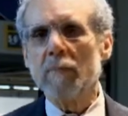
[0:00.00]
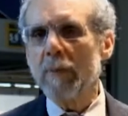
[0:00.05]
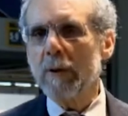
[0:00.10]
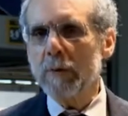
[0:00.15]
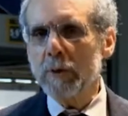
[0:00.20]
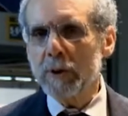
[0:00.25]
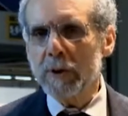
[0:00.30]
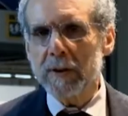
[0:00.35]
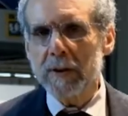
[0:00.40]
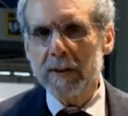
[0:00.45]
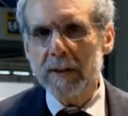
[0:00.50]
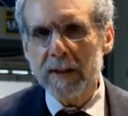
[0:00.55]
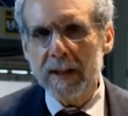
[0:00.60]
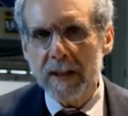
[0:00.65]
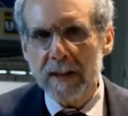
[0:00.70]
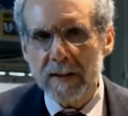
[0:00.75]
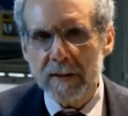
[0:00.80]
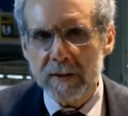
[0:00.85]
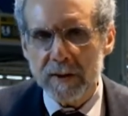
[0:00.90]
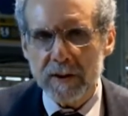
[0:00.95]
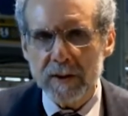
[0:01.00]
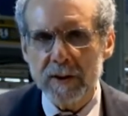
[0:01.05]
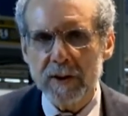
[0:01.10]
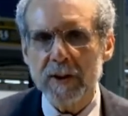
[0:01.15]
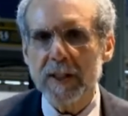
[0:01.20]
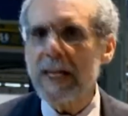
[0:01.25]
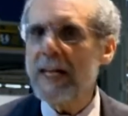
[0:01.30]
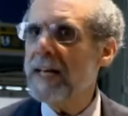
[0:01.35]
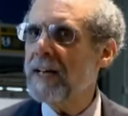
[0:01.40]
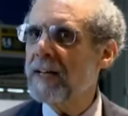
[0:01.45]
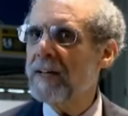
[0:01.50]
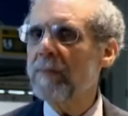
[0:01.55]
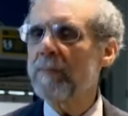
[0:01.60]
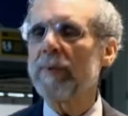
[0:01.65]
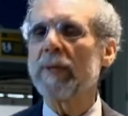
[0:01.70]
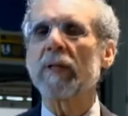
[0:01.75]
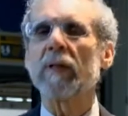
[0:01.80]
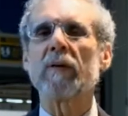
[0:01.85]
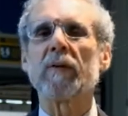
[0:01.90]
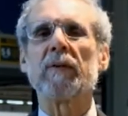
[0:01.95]
Emotional intelligence
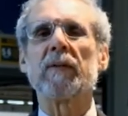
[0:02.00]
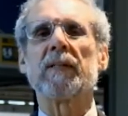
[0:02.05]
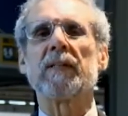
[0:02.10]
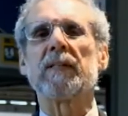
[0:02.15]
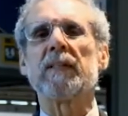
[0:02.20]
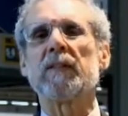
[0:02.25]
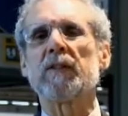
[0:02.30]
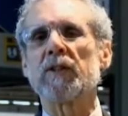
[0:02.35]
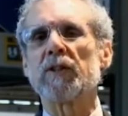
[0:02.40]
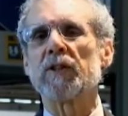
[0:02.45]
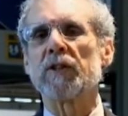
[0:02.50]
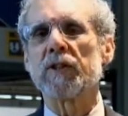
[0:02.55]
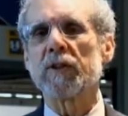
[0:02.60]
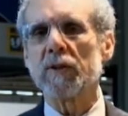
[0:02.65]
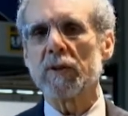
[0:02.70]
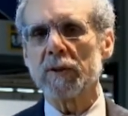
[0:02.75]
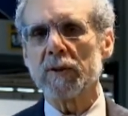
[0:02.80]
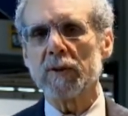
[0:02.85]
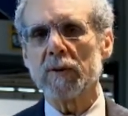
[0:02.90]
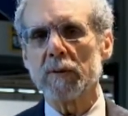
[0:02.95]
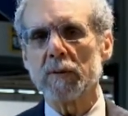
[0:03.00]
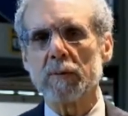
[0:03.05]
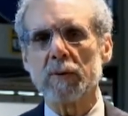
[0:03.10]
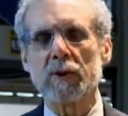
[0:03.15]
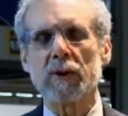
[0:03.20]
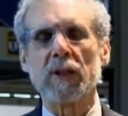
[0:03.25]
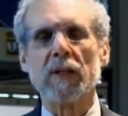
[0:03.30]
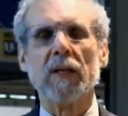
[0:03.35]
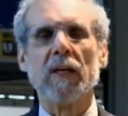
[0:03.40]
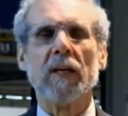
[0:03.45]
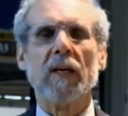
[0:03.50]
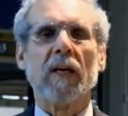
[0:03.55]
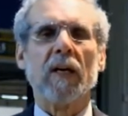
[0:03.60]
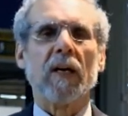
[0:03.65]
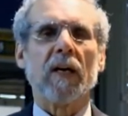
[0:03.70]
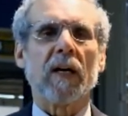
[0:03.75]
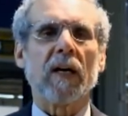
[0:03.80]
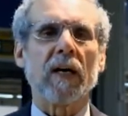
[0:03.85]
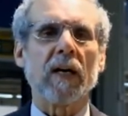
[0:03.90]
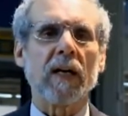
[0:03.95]
can be learned, and this is the good news.
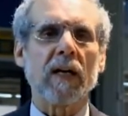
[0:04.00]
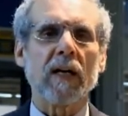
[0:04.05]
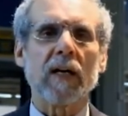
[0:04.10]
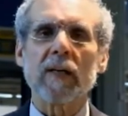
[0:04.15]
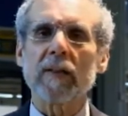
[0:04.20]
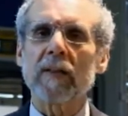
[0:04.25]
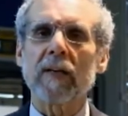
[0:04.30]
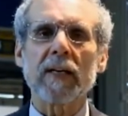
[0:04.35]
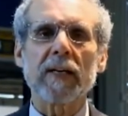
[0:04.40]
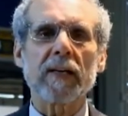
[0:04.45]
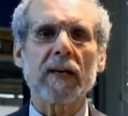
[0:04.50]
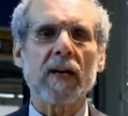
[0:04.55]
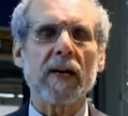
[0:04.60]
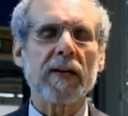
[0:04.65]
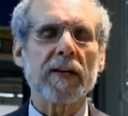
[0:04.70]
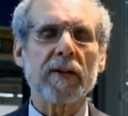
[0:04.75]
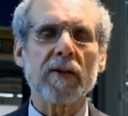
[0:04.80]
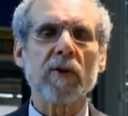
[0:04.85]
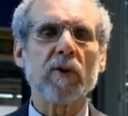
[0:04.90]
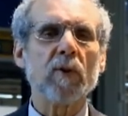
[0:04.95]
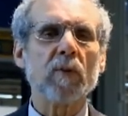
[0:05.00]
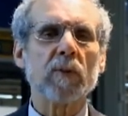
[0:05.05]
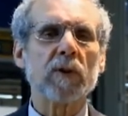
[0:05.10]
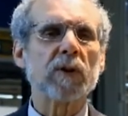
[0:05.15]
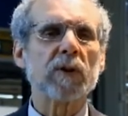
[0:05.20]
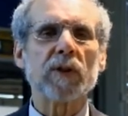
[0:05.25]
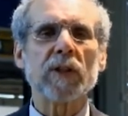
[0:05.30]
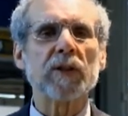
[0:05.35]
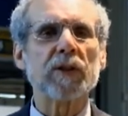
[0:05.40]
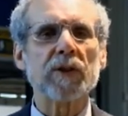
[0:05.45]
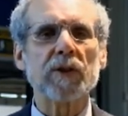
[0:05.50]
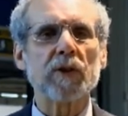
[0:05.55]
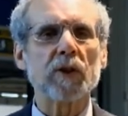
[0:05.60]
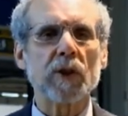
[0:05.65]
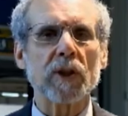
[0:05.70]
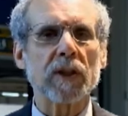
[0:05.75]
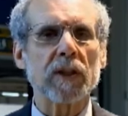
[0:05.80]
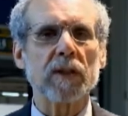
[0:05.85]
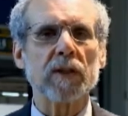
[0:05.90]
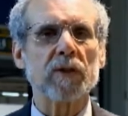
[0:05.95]
Unlike IQ, which doesn't
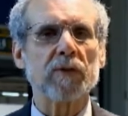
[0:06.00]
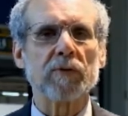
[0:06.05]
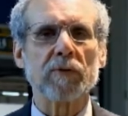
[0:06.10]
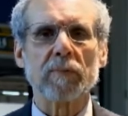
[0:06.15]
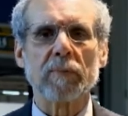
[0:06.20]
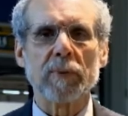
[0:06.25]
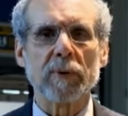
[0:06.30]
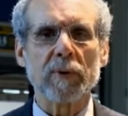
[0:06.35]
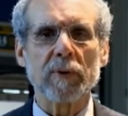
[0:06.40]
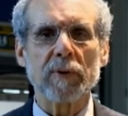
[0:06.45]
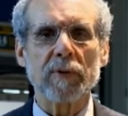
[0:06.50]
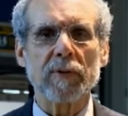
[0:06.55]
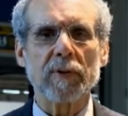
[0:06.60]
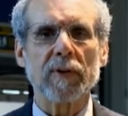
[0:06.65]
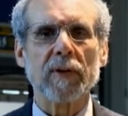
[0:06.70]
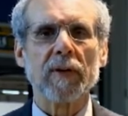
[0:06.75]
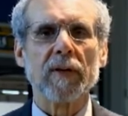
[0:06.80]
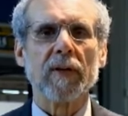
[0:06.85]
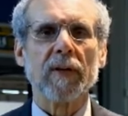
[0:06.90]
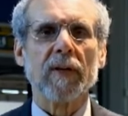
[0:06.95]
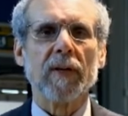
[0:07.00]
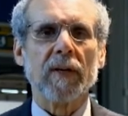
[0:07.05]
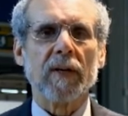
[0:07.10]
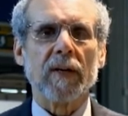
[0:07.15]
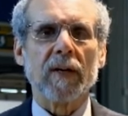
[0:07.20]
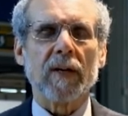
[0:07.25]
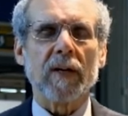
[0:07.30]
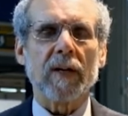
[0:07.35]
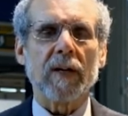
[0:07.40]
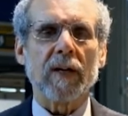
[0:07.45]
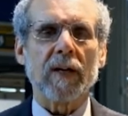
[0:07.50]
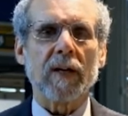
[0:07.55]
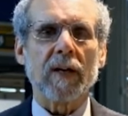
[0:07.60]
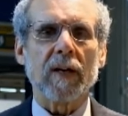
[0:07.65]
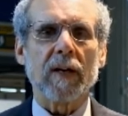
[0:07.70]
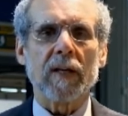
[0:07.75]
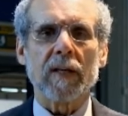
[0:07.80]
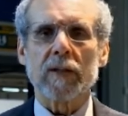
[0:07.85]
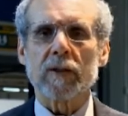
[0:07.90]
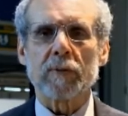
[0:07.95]
change from birth,
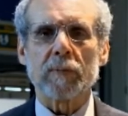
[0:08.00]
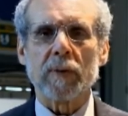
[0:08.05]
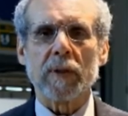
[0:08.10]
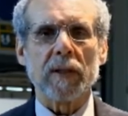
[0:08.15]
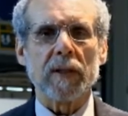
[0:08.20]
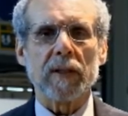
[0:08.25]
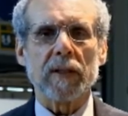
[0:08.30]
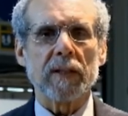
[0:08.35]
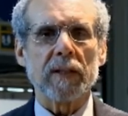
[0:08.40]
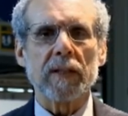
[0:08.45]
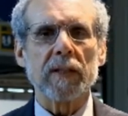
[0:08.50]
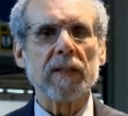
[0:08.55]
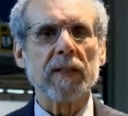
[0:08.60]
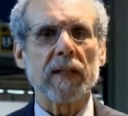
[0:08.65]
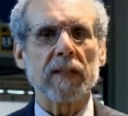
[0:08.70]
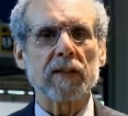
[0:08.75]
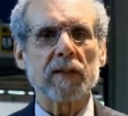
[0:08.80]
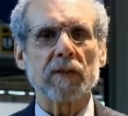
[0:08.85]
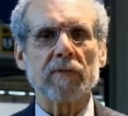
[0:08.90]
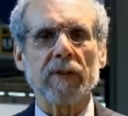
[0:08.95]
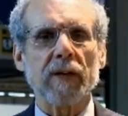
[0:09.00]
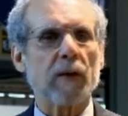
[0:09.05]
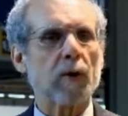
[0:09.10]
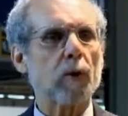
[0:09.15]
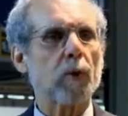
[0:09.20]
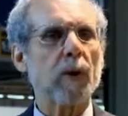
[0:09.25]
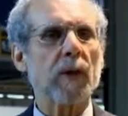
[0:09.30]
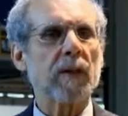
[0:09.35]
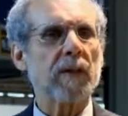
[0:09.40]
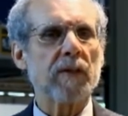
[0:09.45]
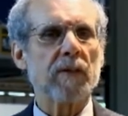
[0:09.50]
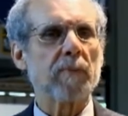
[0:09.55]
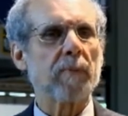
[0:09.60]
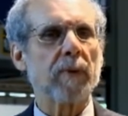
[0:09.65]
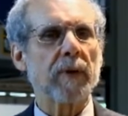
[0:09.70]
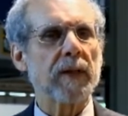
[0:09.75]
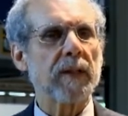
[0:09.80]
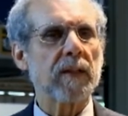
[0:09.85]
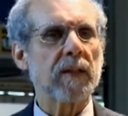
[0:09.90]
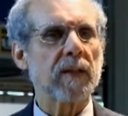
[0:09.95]
it's really an index of how quickly the
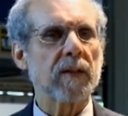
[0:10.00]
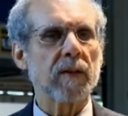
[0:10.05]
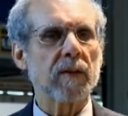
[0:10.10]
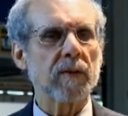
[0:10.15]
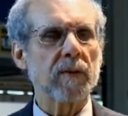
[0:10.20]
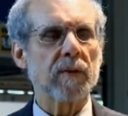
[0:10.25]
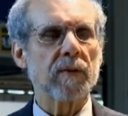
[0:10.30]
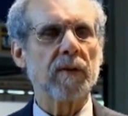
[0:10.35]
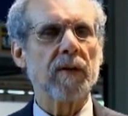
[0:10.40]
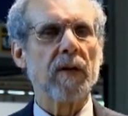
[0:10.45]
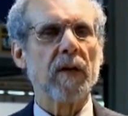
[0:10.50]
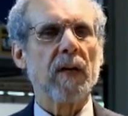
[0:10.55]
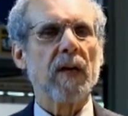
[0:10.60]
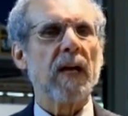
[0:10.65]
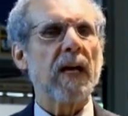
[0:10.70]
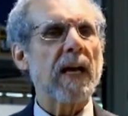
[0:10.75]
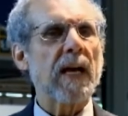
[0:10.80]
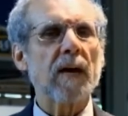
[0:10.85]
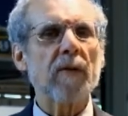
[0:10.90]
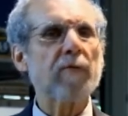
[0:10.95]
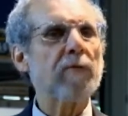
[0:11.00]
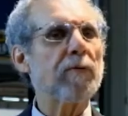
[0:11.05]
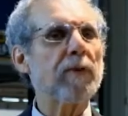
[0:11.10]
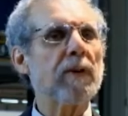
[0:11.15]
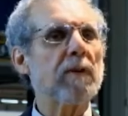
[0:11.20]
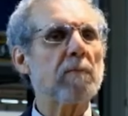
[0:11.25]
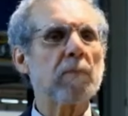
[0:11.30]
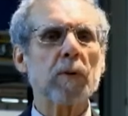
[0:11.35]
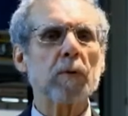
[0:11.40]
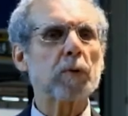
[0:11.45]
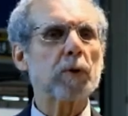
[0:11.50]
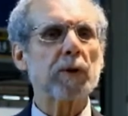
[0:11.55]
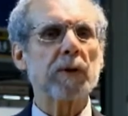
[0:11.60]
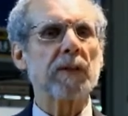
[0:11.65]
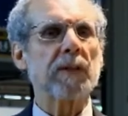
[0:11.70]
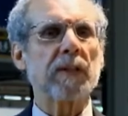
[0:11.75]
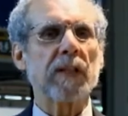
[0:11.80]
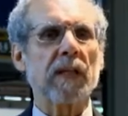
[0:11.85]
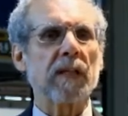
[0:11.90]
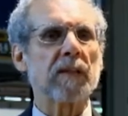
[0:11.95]
brain can learn. Every
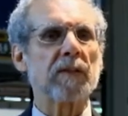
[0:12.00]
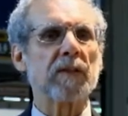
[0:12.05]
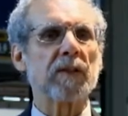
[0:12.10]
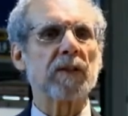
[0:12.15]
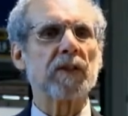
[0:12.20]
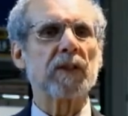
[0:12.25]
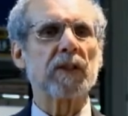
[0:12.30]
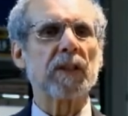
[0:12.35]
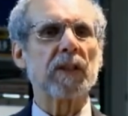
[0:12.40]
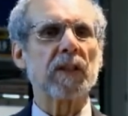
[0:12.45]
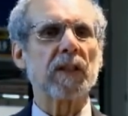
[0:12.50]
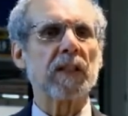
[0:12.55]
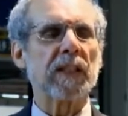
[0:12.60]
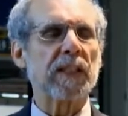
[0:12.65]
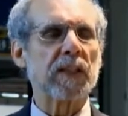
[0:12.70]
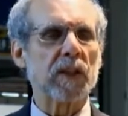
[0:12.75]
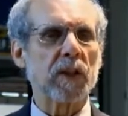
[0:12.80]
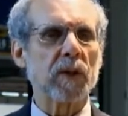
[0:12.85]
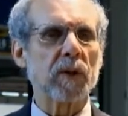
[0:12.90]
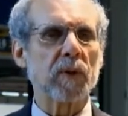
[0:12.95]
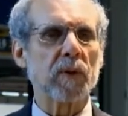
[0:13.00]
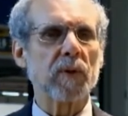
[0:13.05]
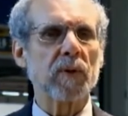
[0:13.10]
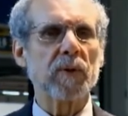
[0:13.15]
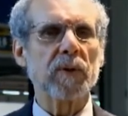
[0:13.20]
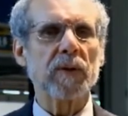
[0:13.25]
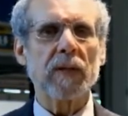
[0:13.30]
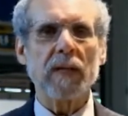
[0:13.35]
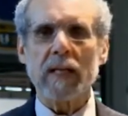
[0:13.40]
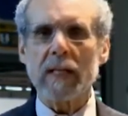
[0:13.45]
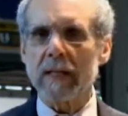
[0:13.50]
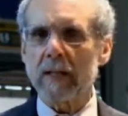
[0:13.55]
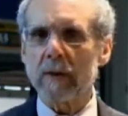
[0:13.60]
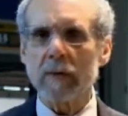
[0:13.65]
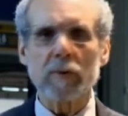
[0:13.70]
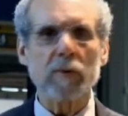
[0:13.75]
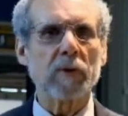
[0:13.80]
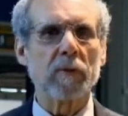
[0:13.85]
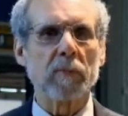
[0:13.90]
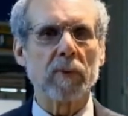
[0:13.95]
emotional intelligence skill is learned and
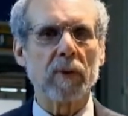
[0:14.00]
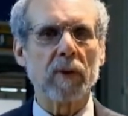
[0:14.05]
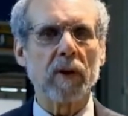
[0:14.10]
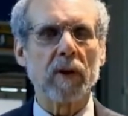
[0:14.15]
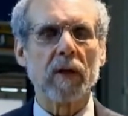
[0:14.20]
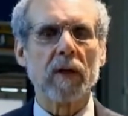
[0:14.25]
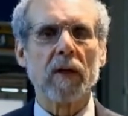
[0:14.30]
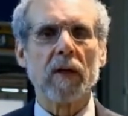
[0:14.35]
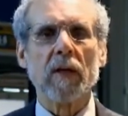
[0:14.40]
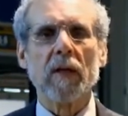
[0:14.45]
learnable.